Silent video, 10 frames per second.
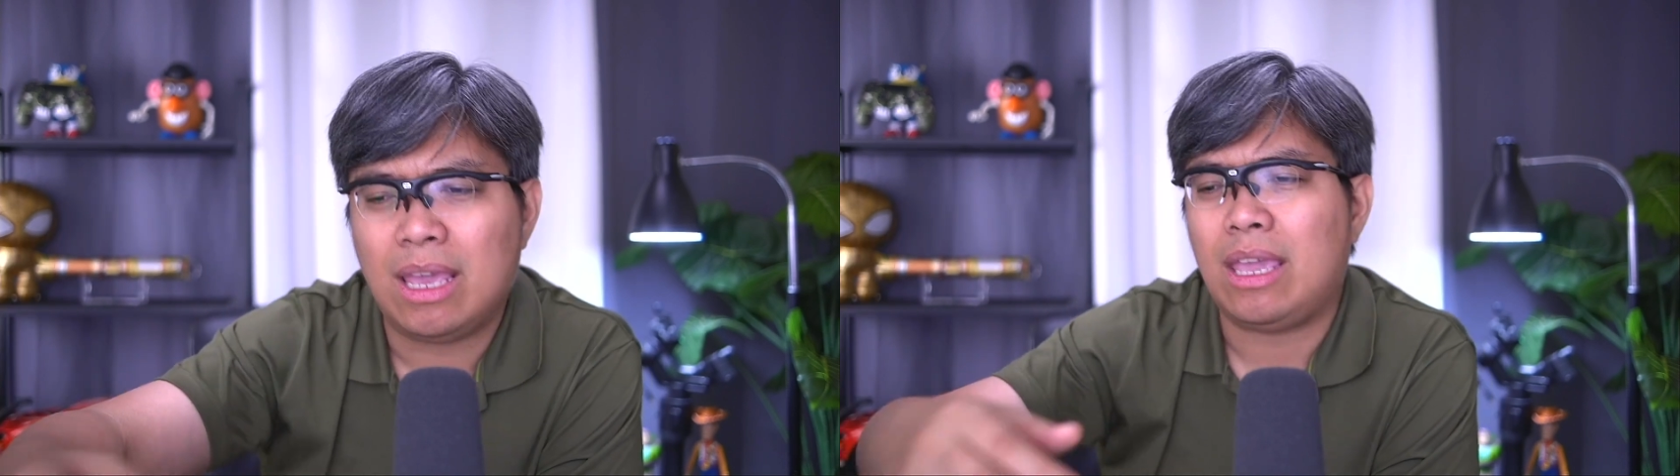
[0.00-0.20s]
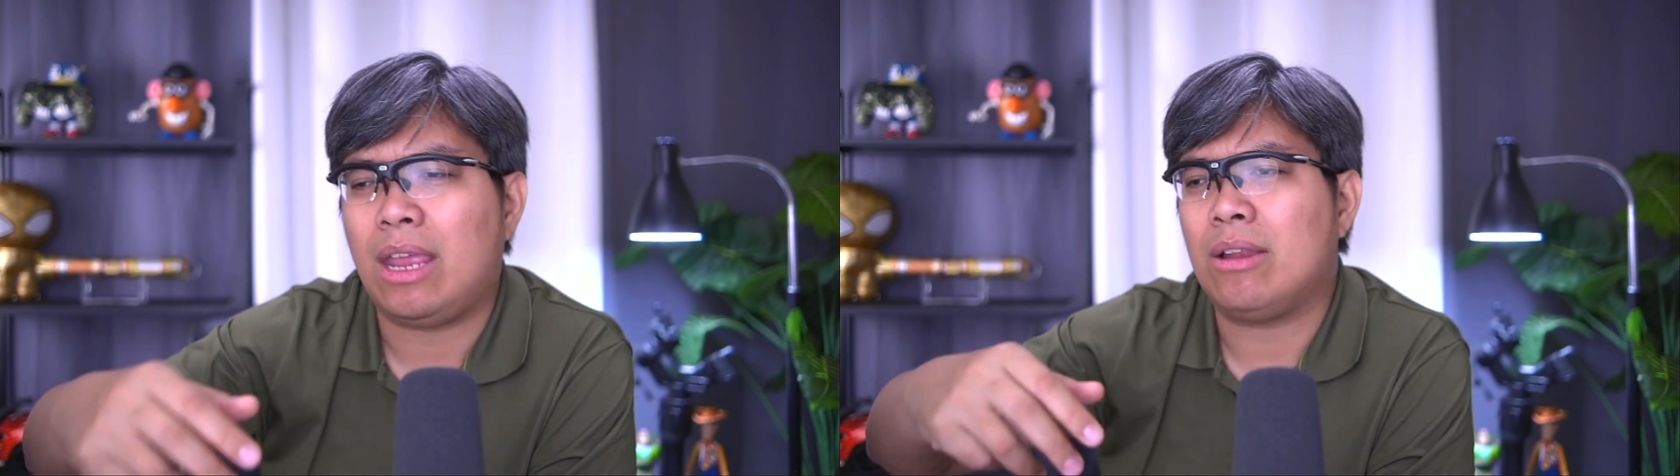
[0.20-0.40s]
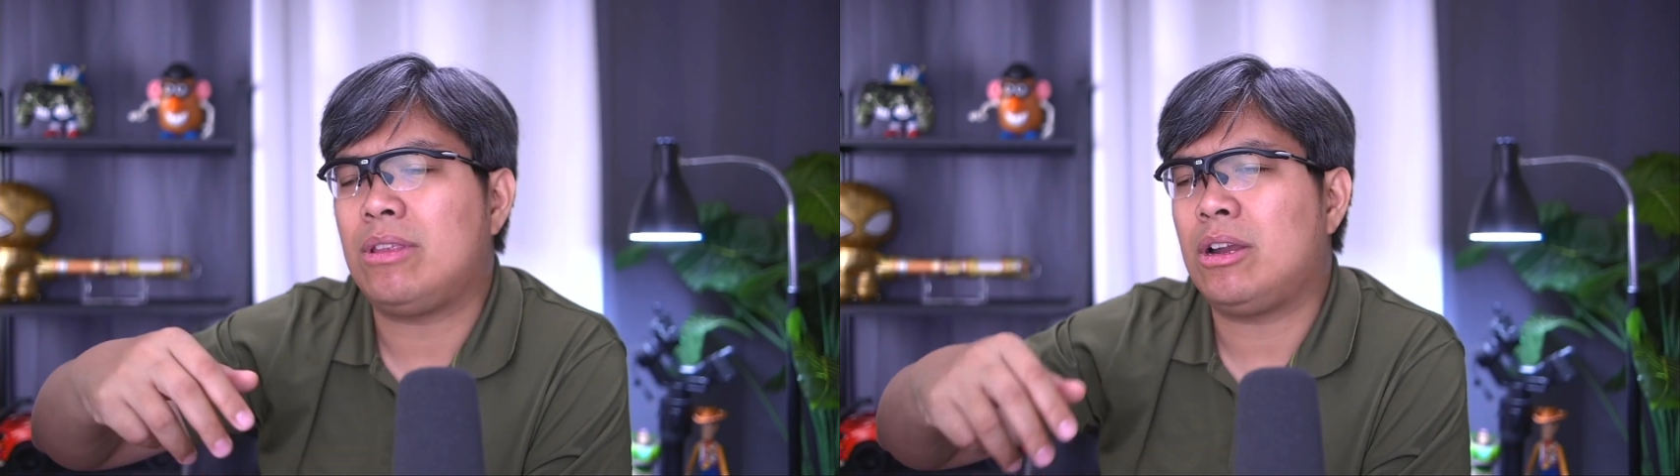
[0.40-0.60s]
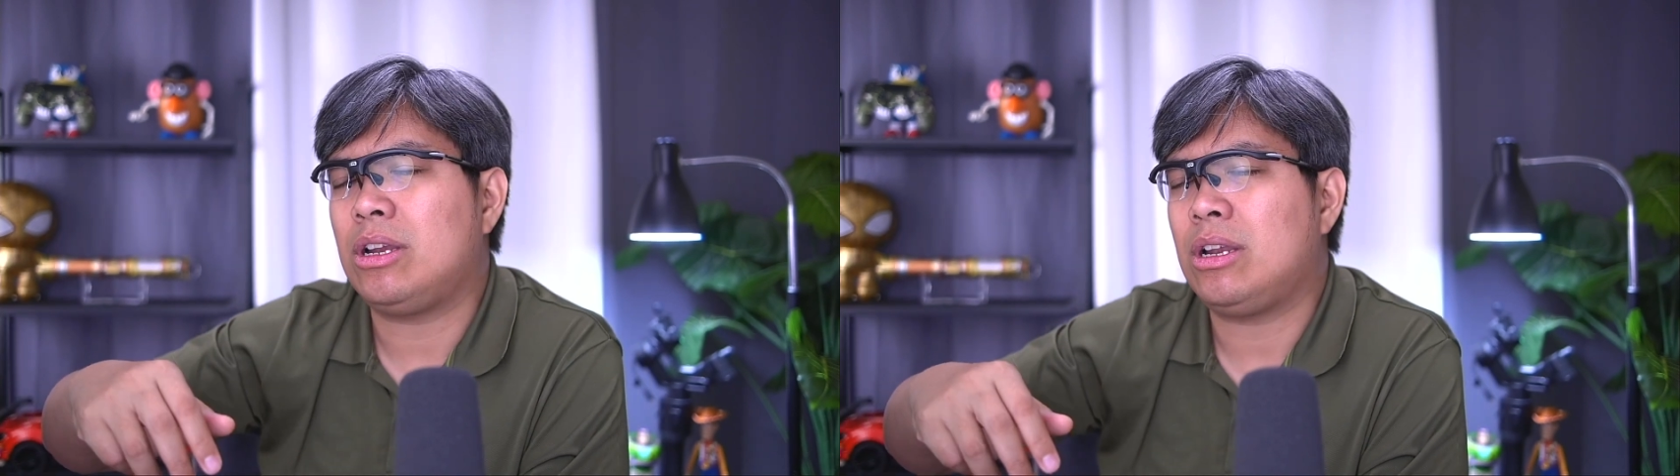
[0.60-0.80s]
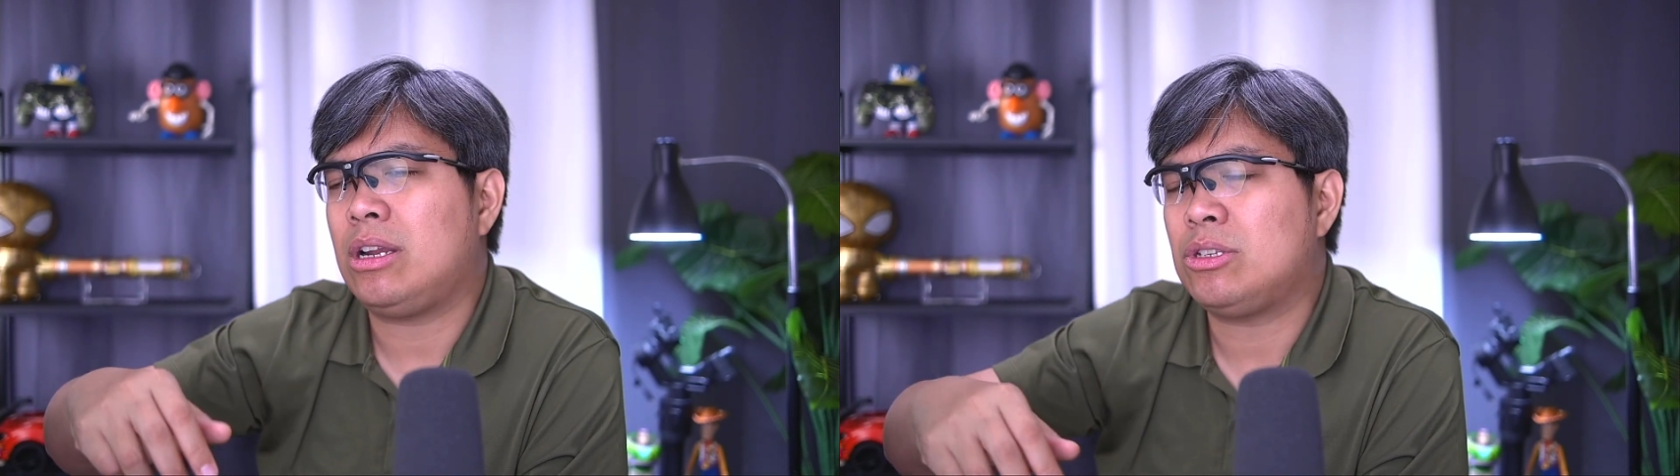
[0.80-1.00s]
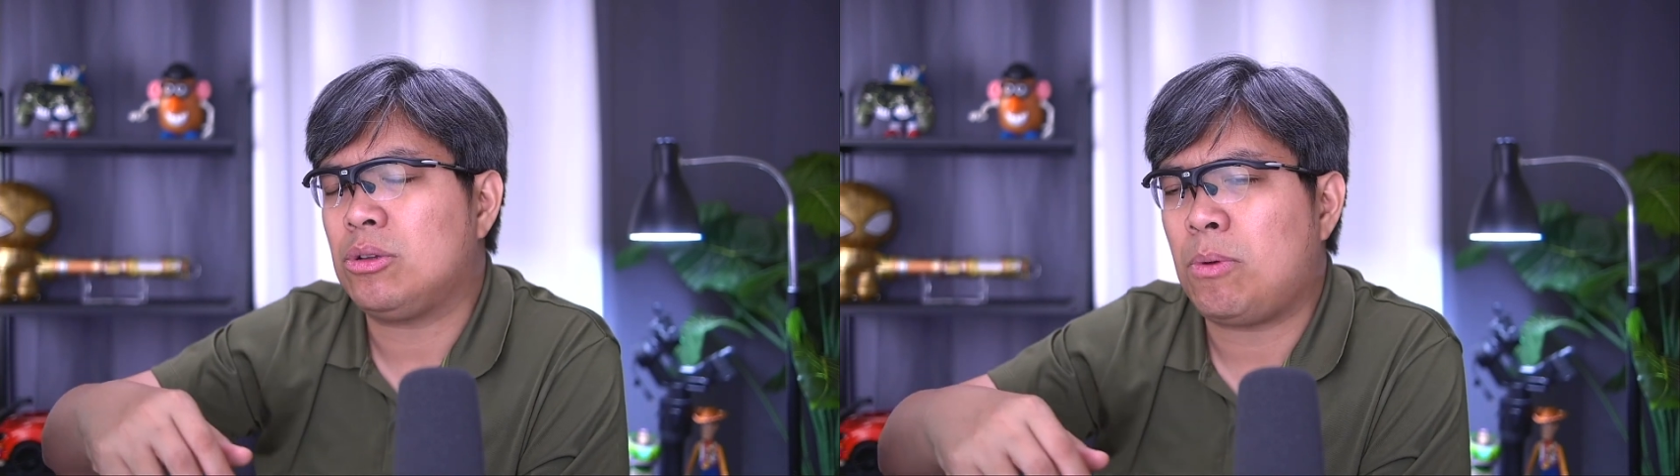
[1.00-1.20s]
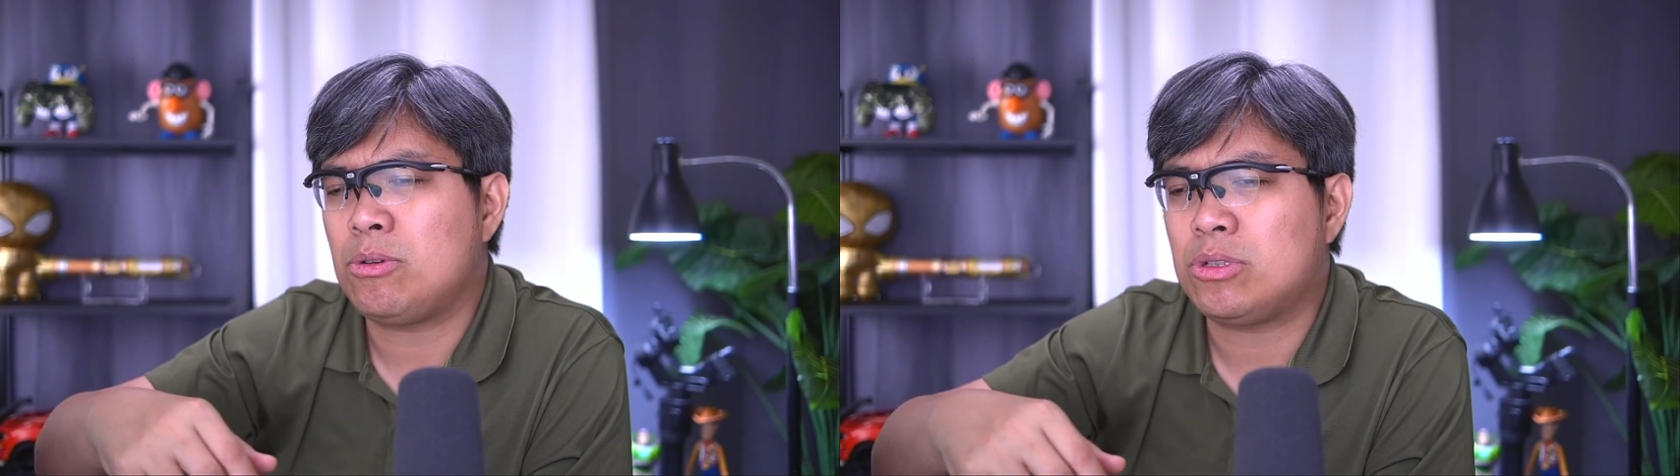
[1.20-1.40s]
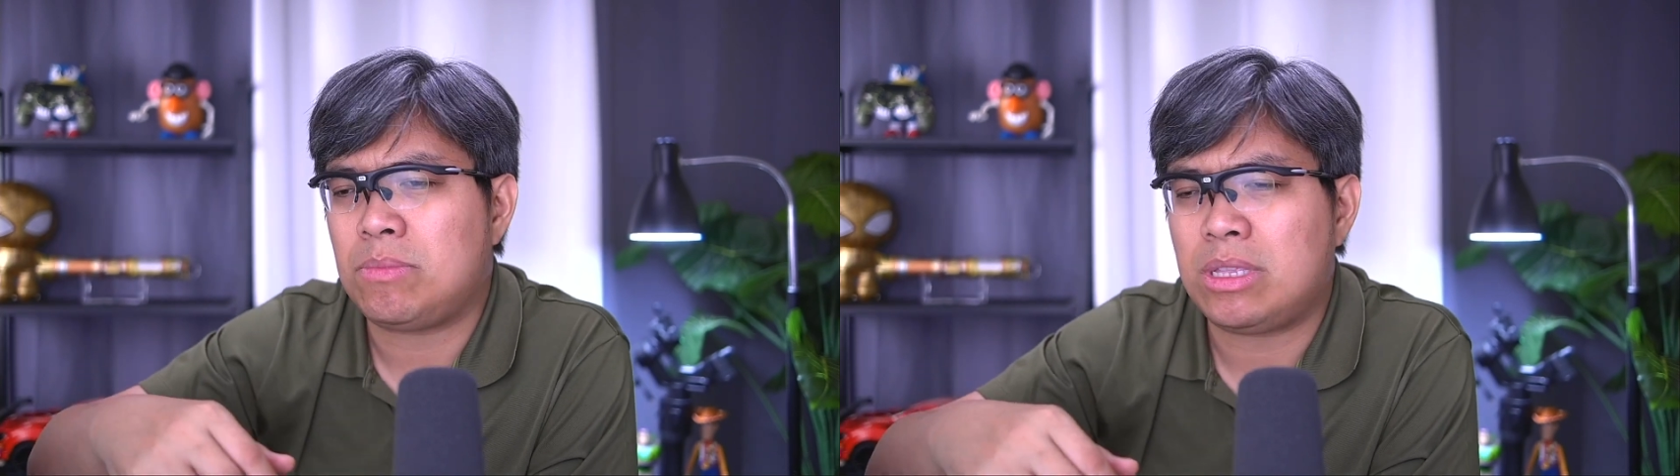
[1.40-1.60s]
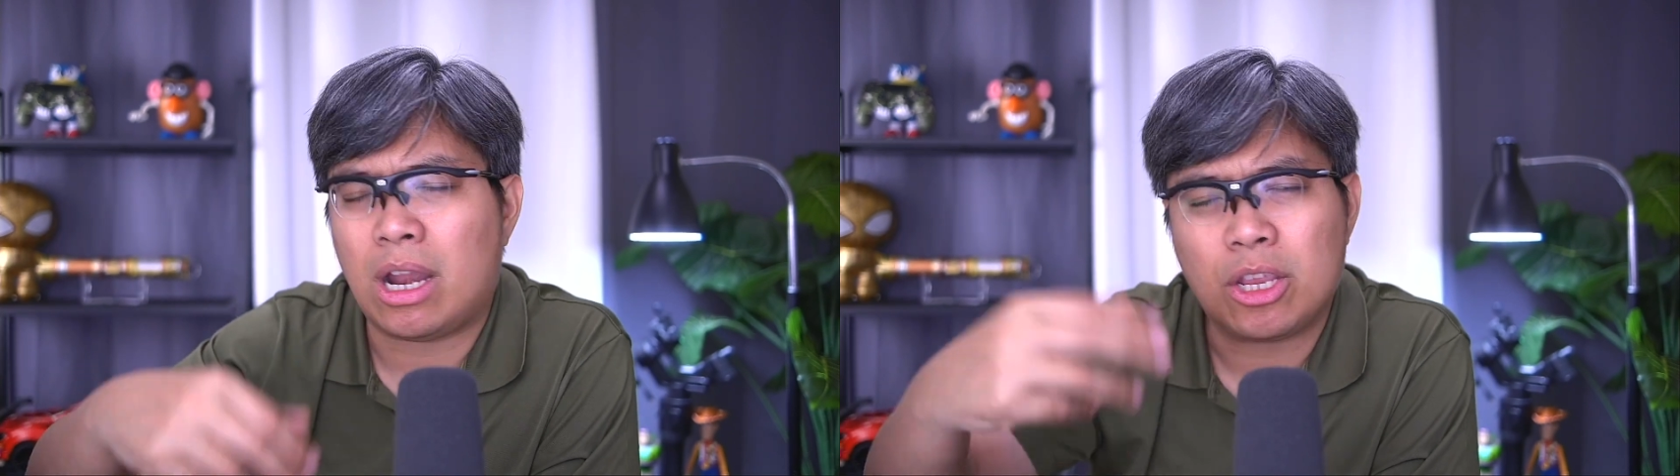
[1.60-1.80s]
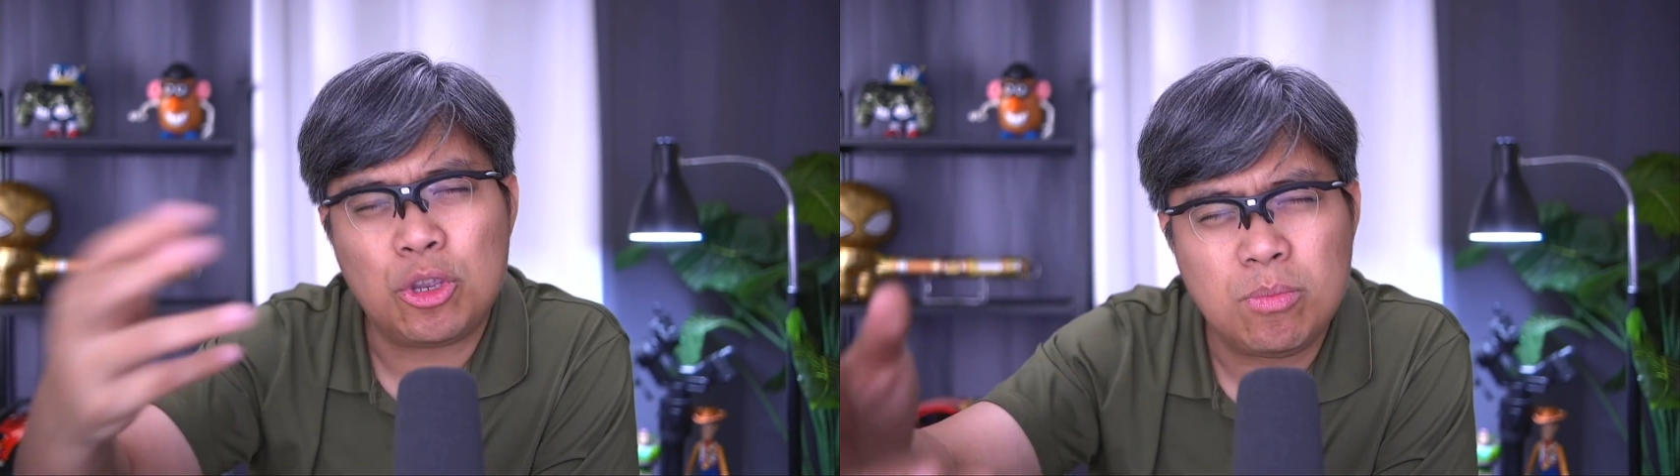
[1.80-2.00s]
they're supposed to be
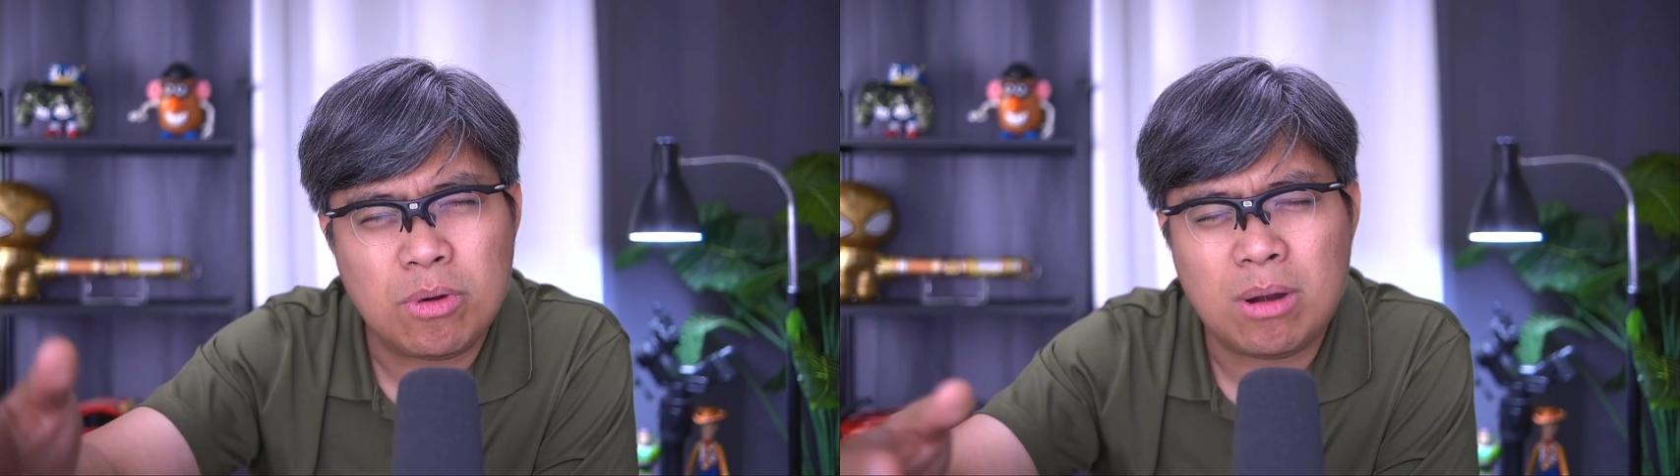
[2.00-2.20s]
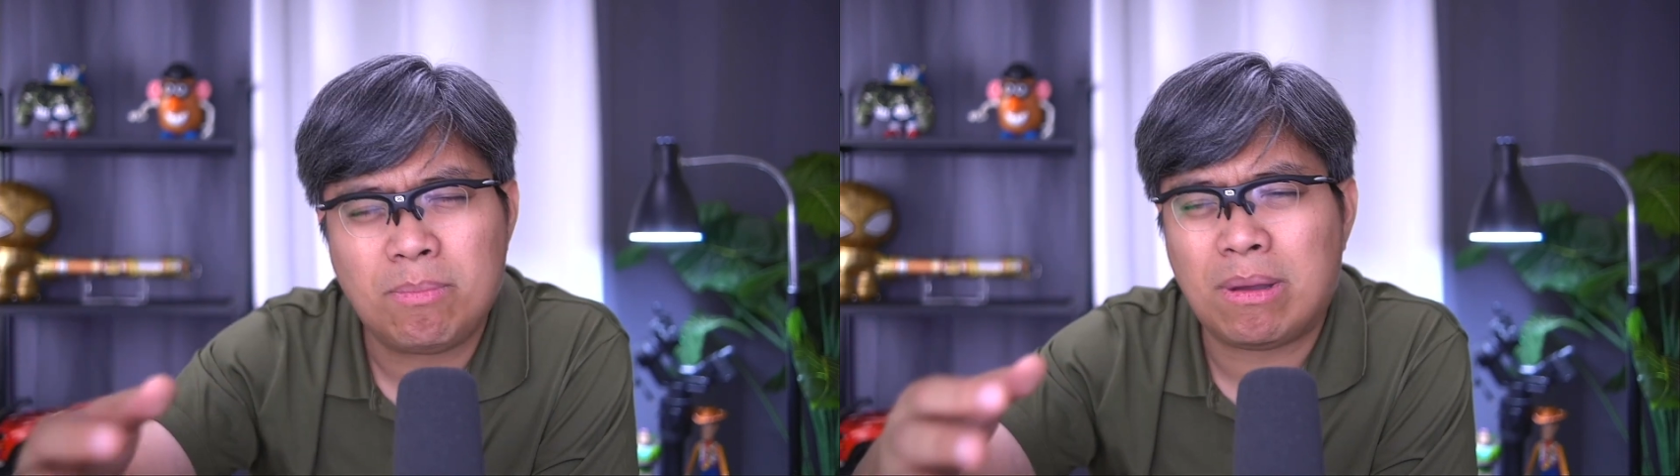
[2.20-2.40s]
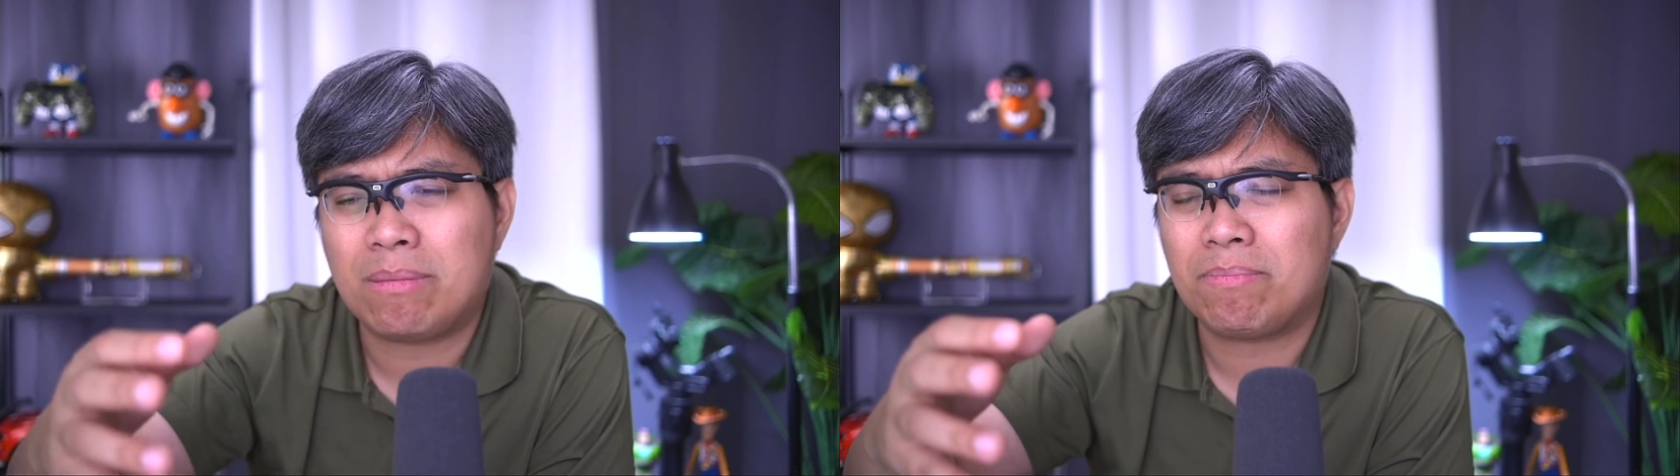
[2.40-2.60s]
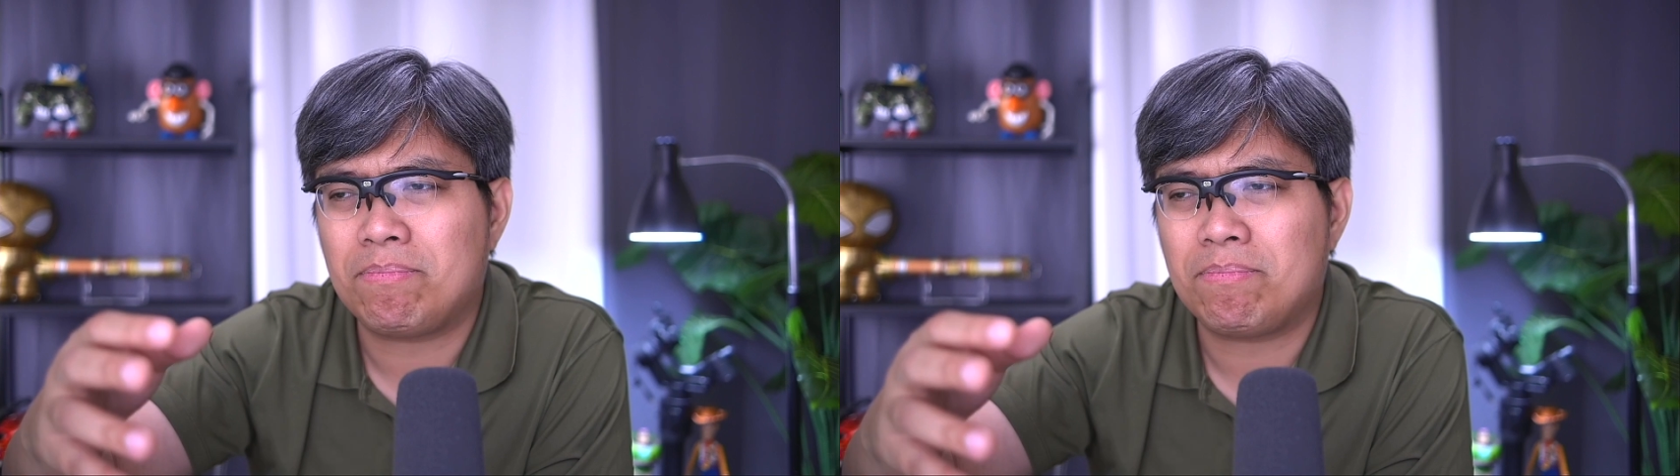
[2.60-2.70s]
dark humor, but